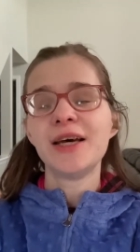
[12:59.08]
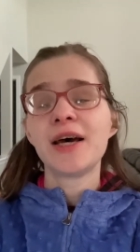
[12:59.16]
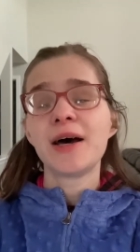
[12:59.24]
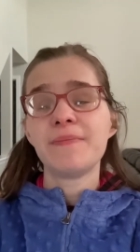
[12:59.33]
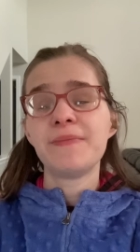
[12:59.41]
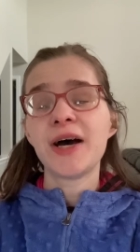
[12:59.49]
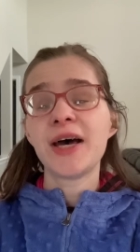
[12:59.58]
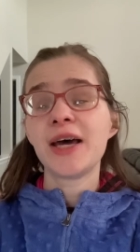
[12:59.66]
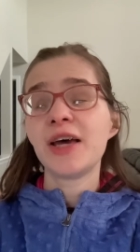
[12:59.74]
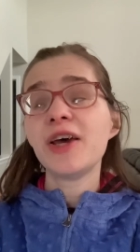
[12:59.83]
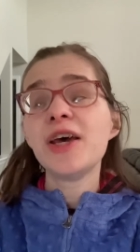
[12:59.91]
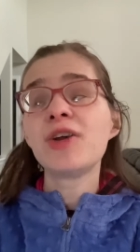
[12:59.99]

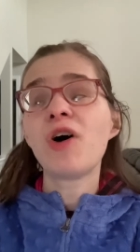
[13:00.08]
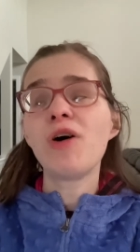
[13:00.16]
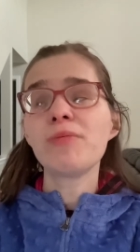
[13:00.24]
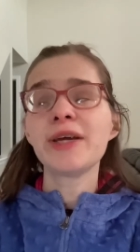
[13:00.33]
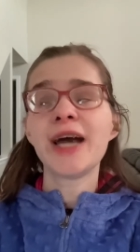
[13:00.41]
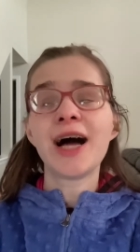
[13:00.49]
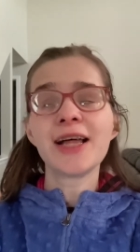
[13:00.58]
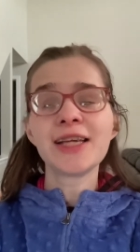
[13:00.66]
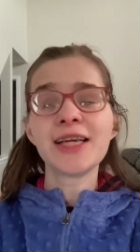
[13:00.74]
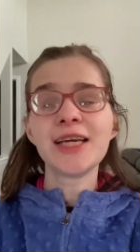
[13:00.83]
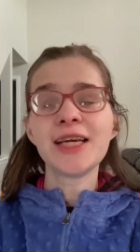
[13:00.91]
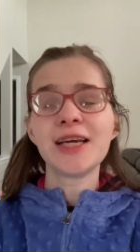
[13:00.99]
but in all
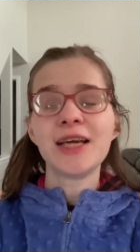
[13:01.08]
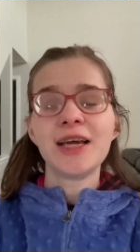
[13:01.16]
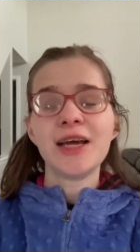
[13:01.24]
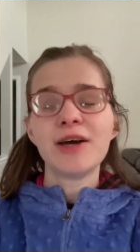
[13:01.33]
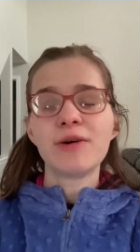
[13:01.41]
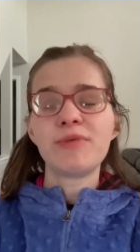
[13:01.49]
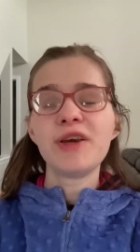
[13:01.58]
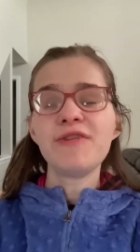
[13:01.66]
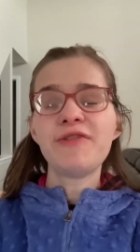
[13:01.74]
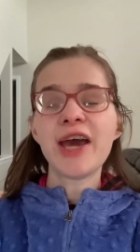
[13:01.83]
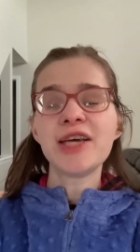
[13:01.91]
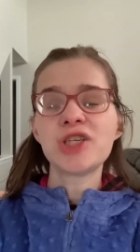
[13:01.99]
reality, we
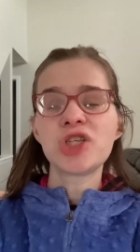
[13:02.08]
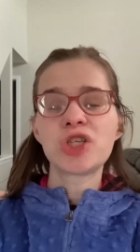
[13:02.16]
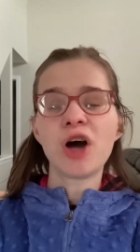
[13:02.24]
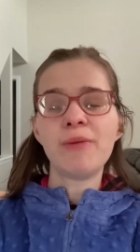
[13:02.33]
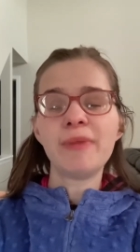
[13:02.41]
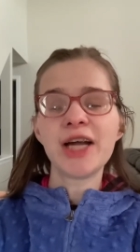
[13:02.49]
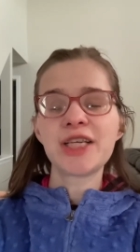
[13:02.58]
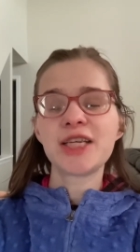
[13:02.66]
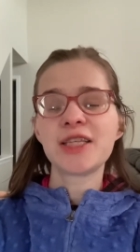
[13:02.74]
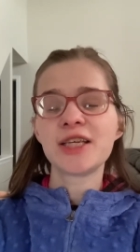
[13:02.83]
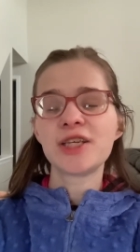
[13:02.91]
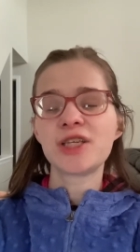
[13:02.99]
face so much
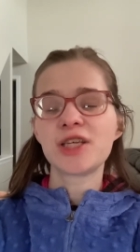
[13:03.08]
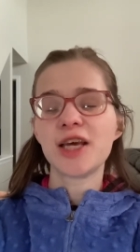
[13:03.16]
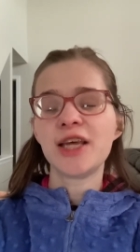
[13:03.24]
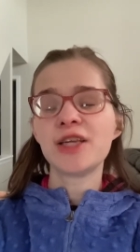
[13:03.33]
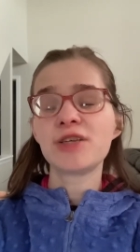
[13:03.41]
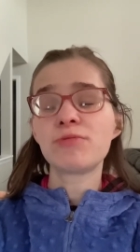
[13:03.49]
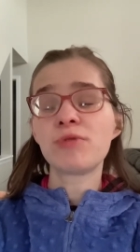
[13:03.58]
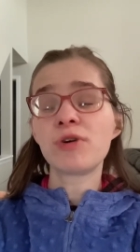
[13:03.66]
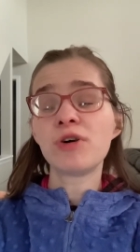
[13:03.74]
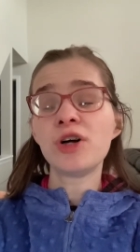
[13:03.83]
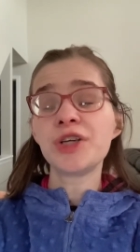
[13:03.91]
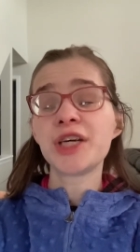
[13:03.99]
in this
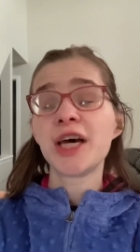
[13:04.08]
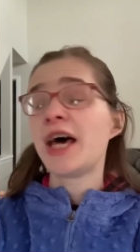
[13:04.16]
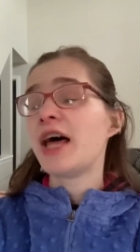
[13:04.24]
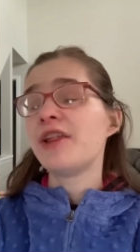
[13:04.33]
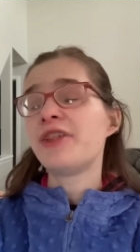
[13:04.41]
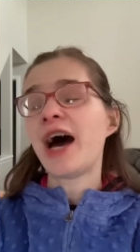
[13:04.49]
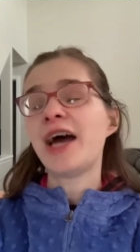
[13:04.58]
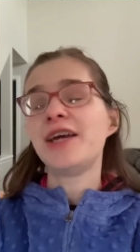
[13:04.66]
world that,